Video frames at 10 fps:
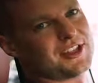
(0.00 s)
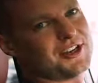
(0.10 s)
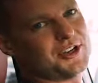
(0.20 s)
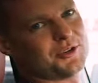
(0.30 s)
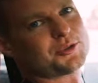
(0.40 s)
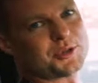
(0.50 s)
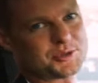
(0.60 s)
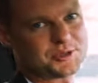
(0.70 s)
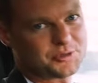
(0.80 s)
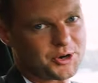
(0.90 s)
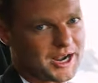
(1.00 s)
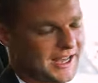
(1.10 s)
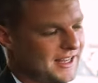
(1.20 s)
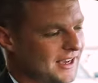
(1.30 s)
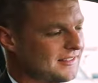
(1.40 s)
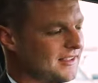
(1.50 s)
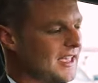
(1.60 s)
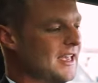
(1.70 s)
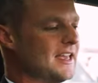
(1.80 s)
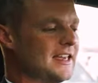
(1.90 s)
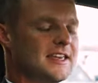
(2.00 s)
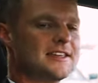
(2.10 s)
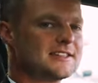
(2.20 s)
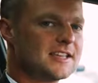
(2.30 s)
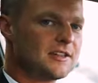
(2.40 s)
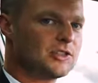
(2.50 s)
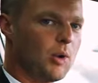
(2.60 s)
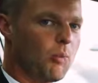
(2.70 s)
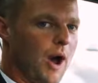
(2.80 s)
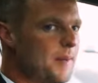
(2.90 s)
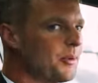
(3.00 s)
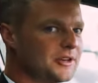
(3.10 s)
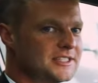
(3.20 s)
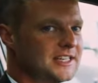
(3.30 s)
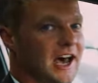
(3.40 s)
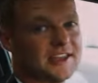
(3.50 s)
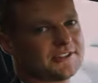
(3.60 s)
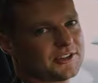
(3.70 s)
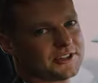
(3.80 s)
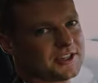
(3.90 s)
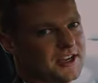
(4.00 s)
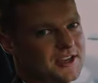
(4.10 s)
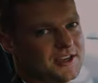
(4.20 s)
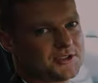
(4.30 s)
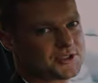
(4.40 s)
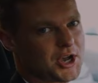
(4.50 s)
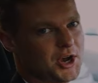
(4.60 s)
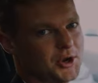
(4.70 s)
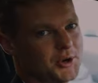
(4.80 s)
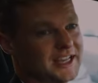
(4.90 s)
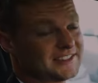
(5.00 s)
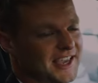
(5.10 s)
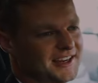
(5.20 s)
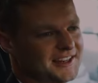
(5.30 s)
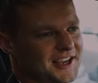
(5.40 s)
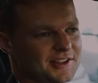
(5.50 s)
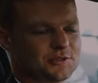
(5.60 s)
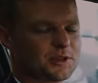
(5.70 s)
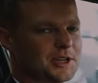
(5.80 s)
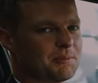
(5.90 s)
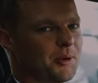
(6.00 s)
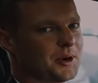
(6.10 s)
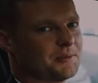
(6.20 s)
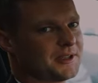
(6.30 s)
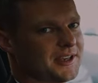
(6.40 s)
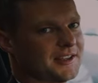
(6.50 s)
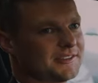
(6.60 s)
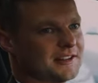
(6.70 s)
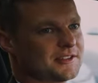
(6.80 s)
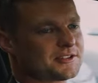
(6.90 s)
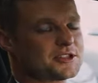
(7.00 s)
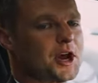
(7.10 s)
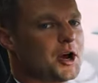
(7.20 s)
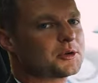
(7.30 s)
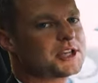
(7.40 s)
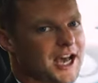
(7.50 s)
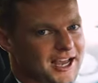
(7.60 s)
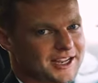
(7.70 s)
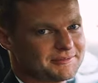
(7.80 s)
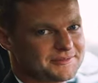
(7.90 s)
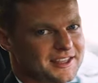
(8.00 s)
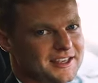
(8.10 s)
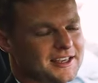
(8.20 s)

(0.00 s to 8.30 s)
the new 2024 NX, is the wiper de-icer. So in Canada, it's really important because in the snow time,